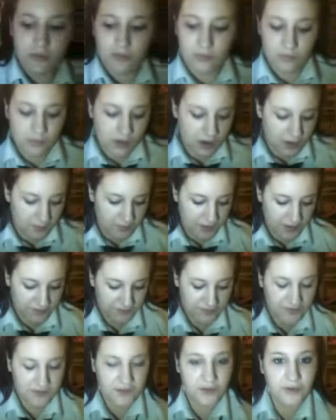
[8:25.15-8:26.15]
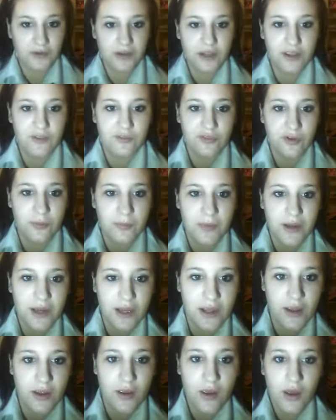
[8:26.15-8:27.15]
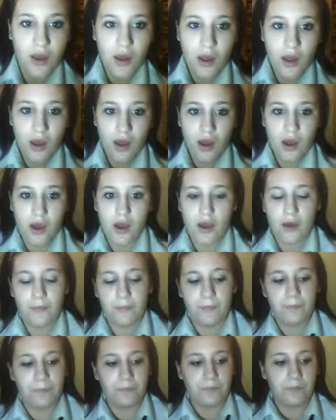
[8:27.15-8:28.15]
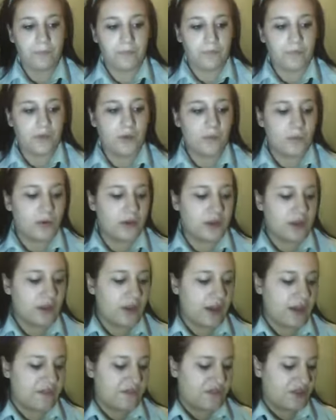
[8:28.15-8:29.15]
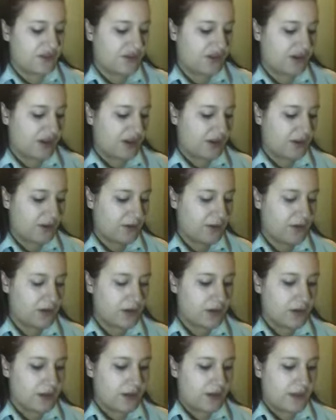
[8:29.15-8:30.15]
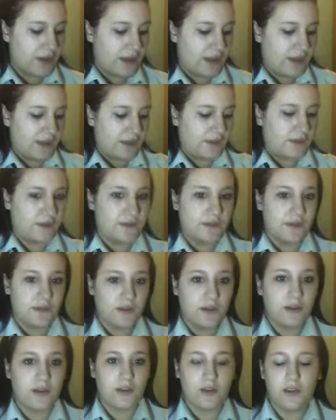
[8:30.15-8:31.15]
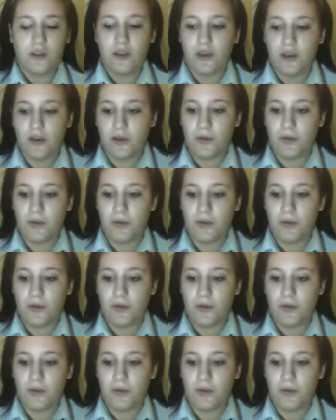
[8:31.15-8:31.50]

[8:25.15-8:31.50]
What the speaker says: while I'm leaving this on here for a minute, what you have to do is you